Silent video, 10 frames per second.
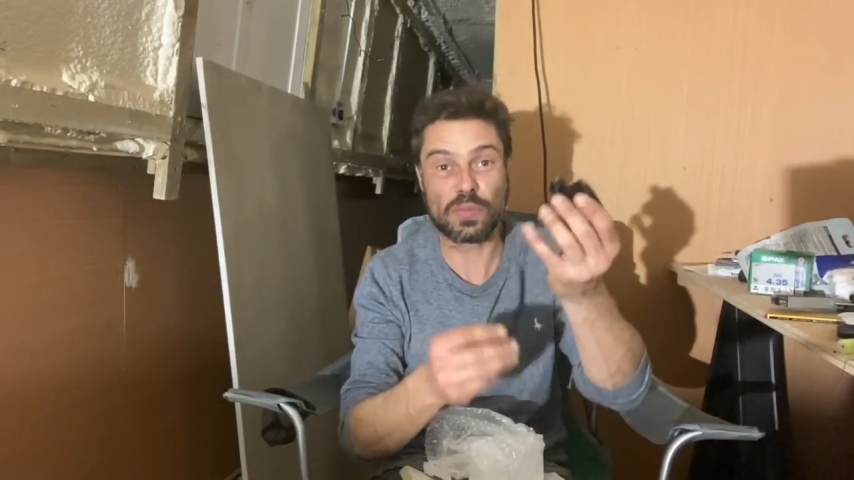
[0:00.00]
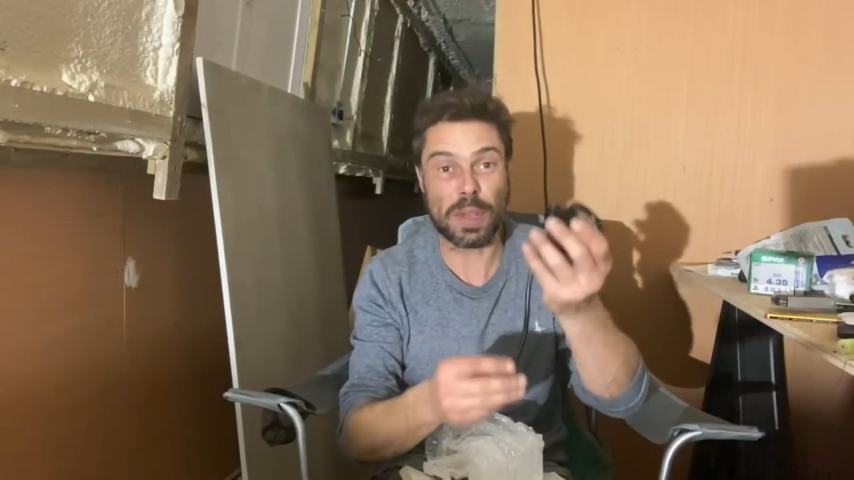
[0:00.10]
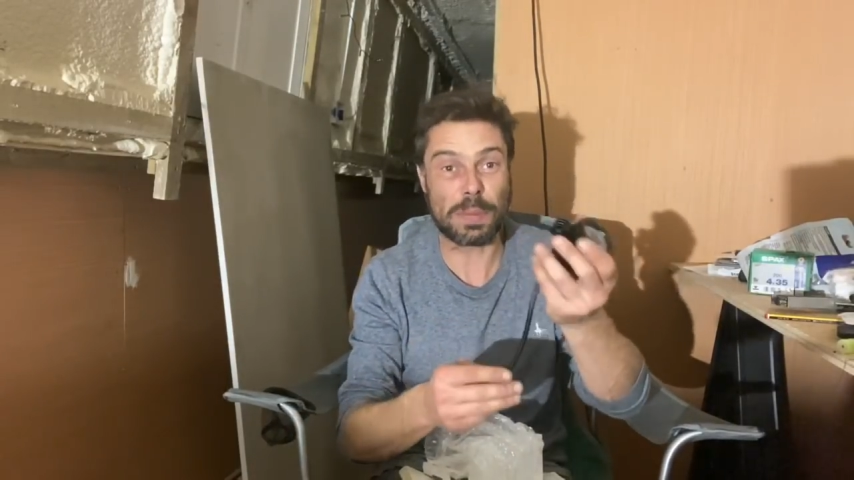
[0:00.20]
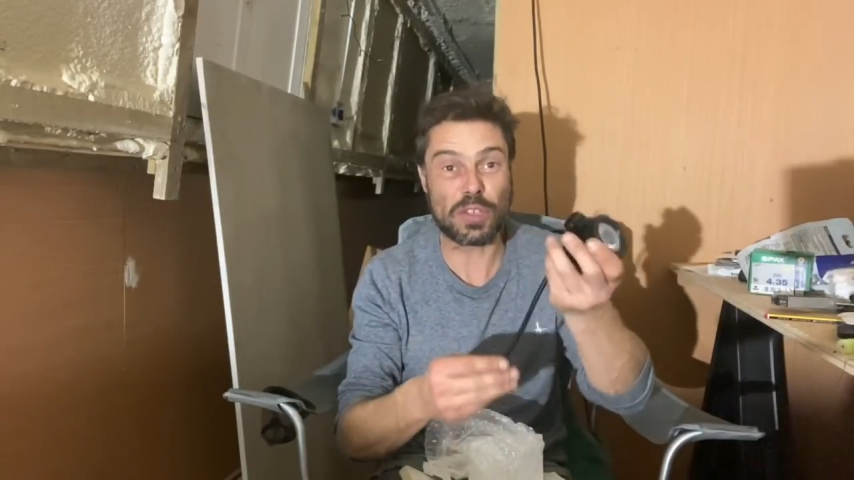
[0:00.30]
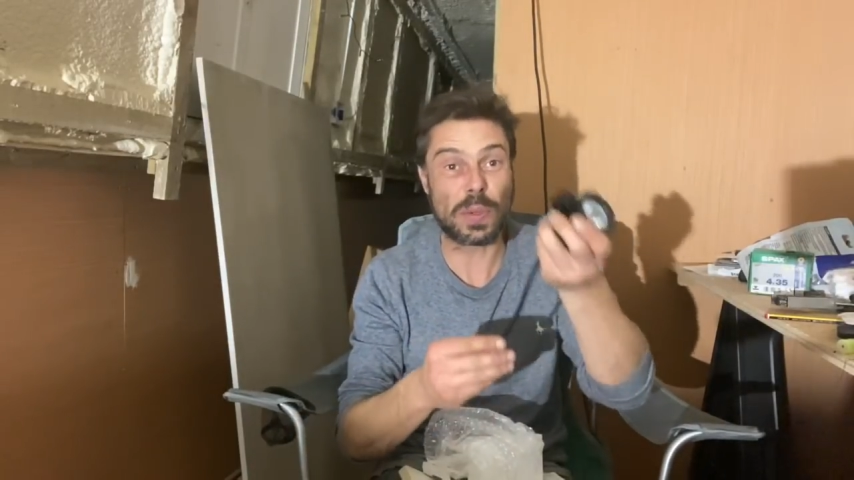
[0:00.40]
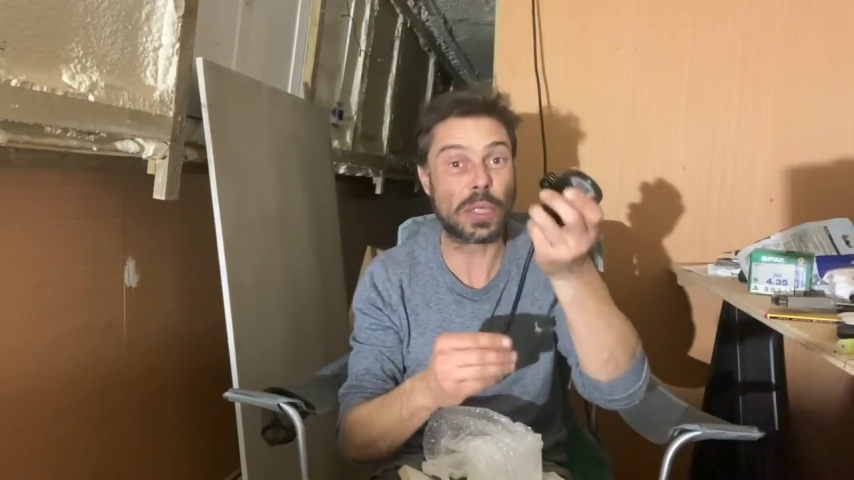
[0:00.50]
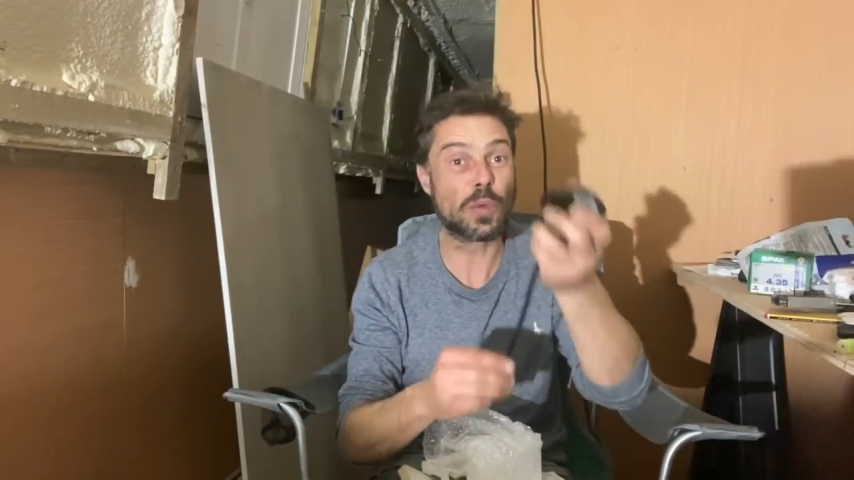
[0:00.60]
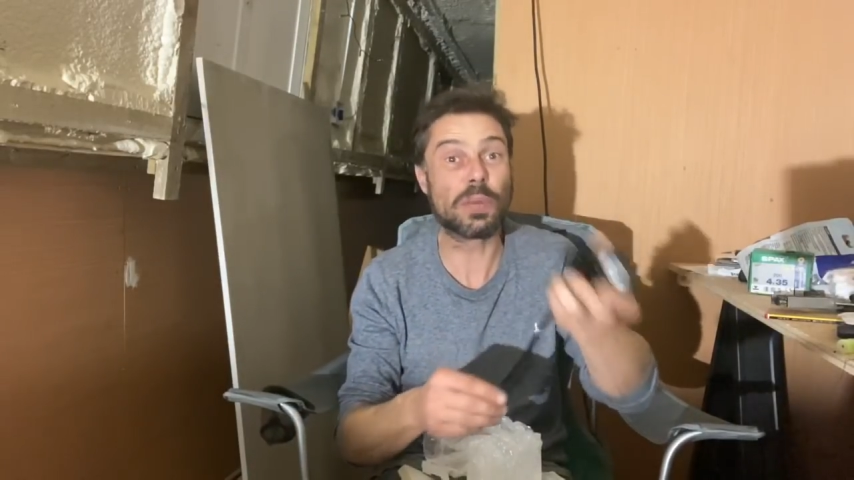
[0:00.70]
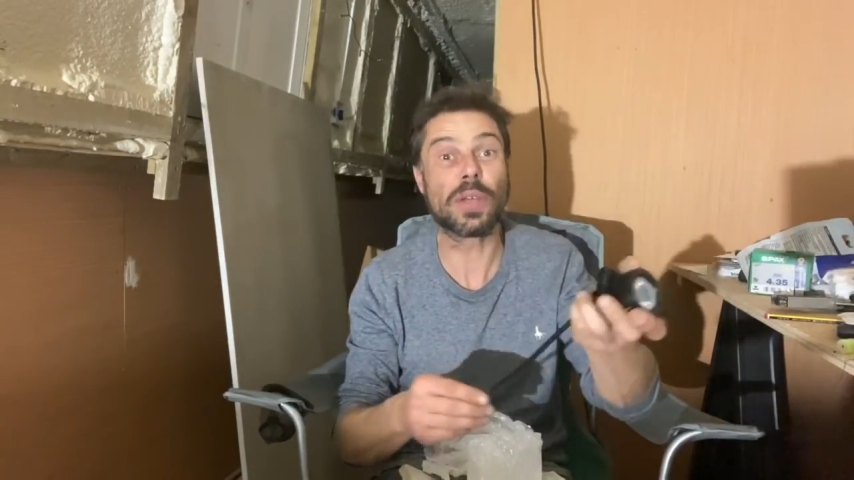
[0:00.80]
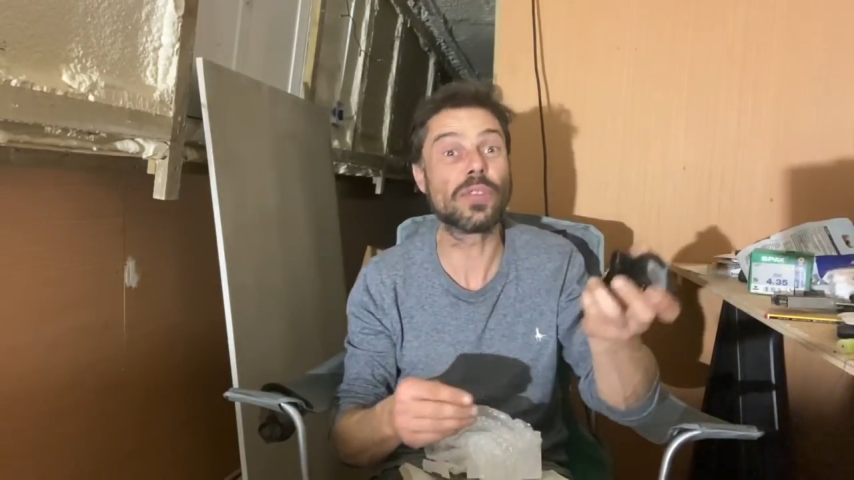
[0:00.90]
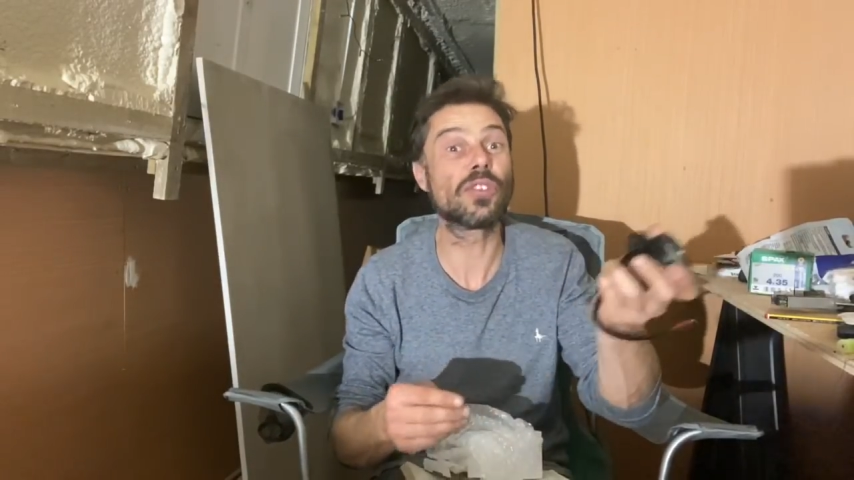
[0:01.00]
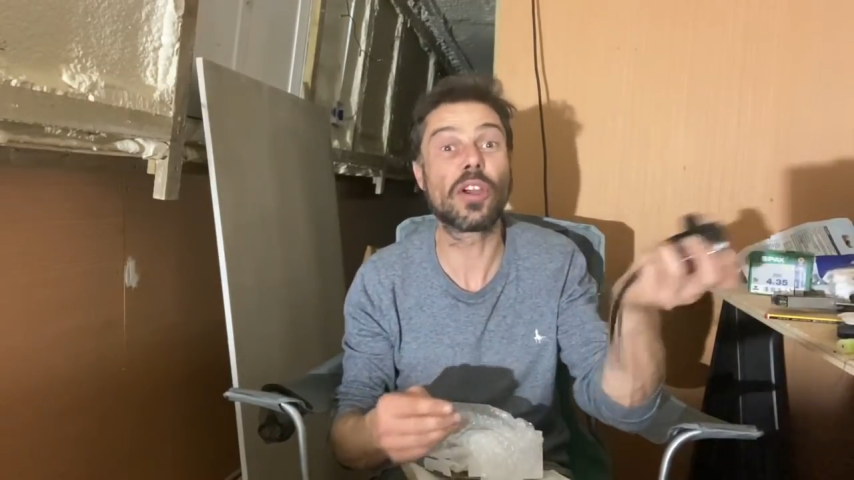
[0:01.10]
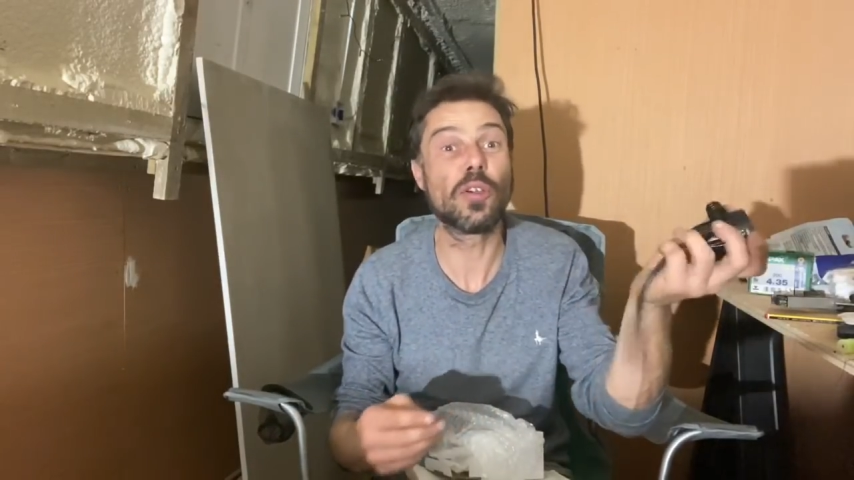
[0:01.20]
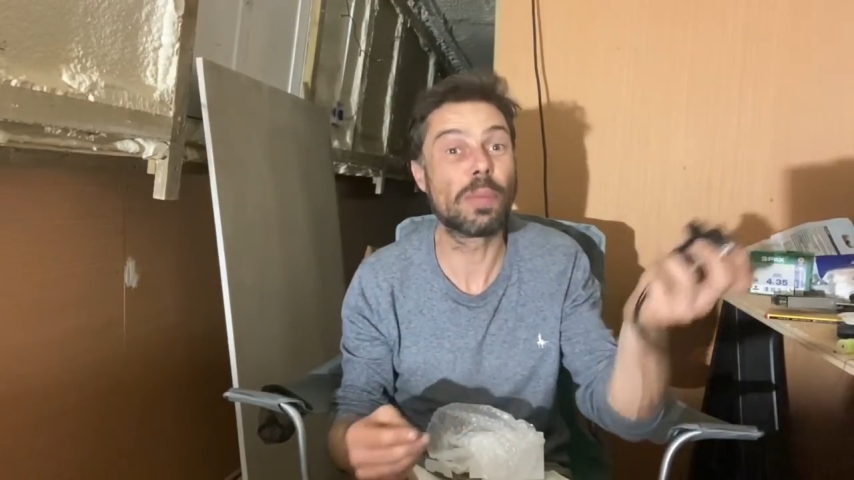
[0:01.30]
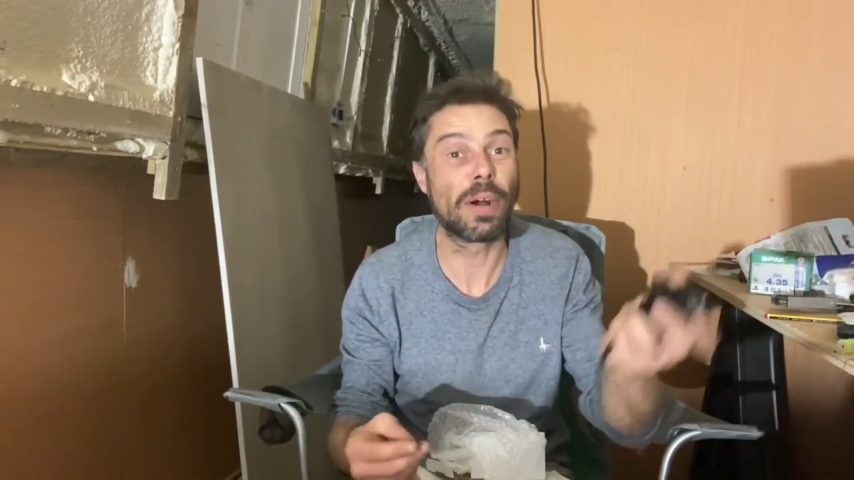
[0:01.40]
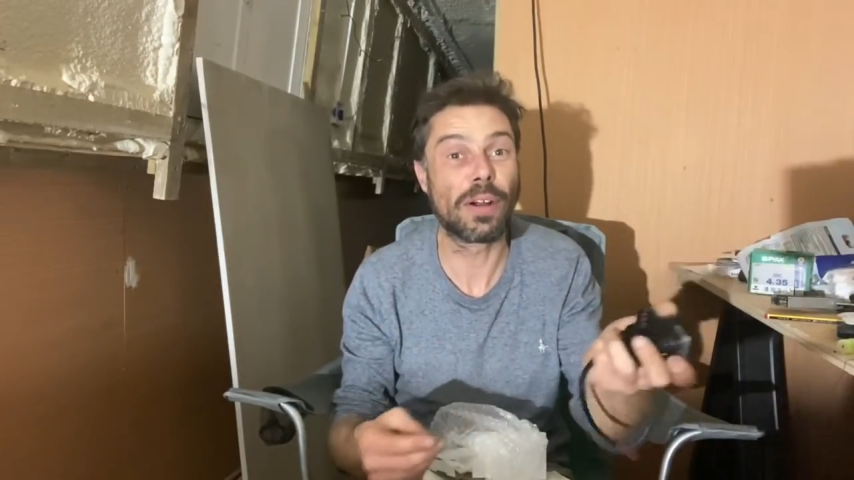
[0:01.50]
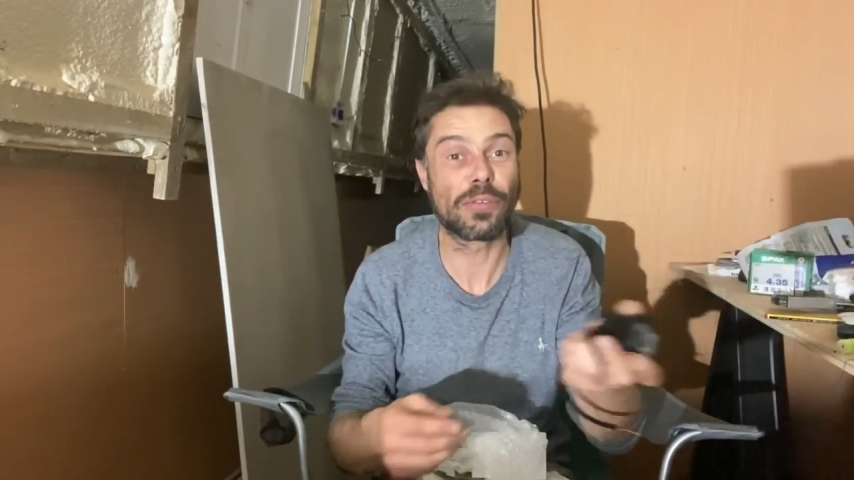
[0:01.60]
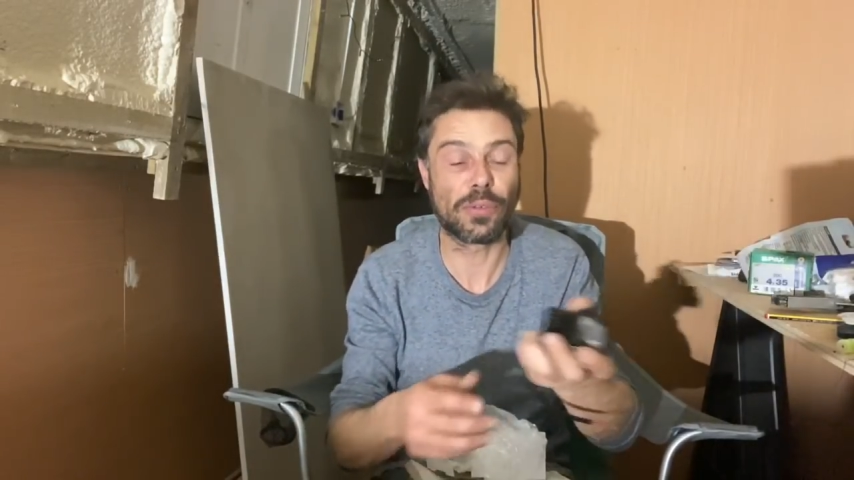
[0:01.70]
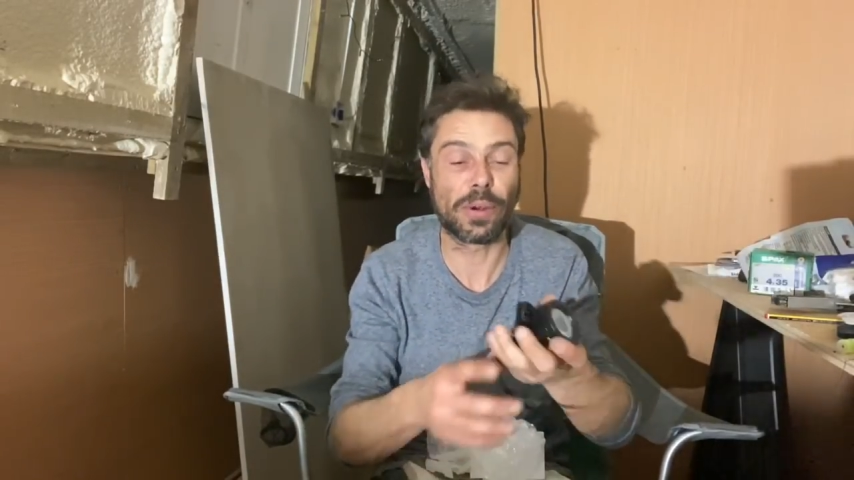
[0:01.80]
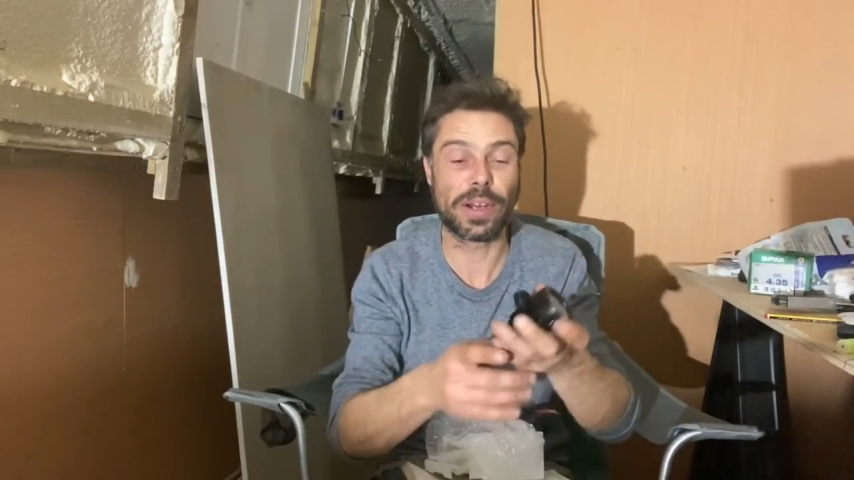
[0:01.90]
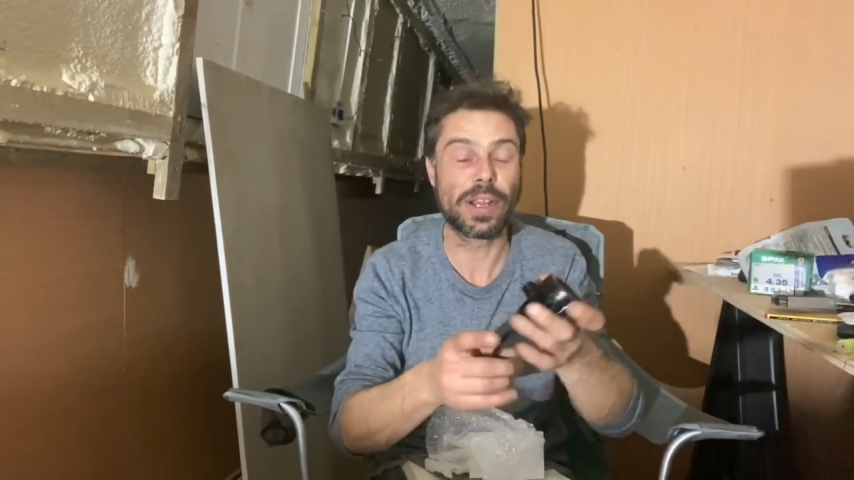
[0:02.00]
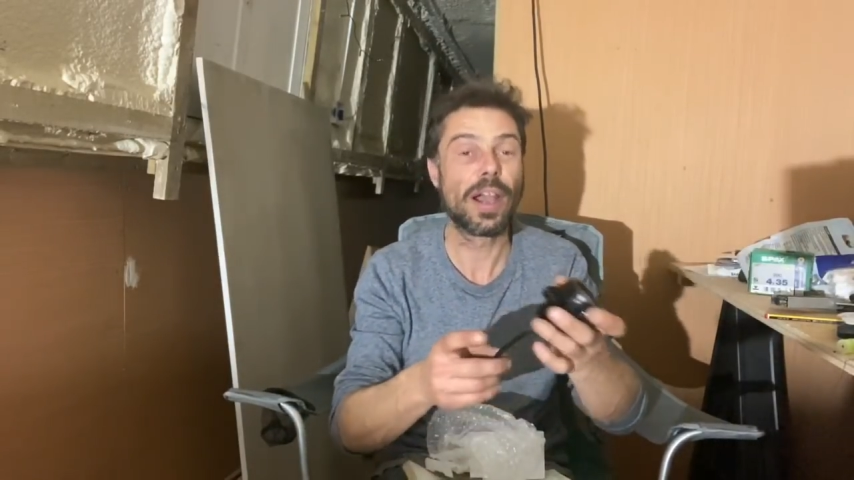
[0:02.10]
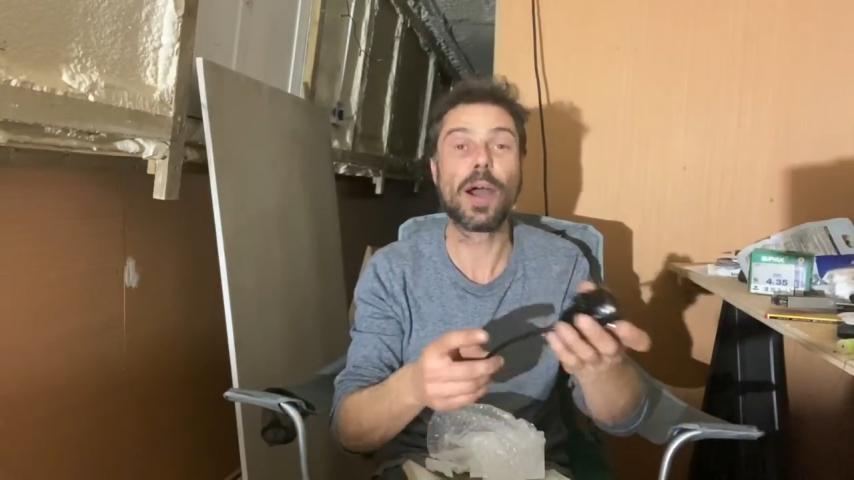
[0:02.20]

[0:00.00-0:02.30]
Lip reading: maybe to illuminate the towpath for a